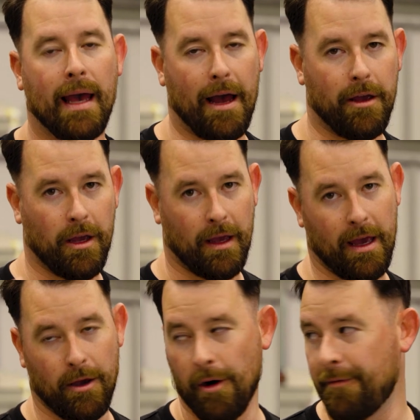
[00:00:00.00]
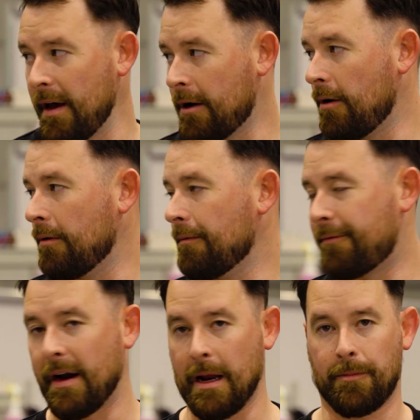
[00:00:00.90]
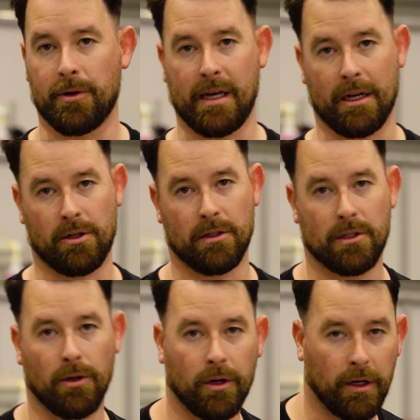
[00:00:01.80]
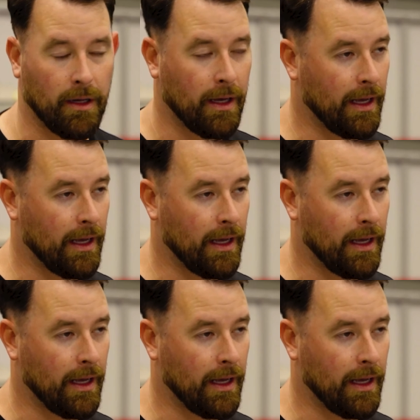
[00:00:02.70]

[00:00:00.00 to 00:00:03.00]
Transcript: how you can get your vehicle front end protection sorted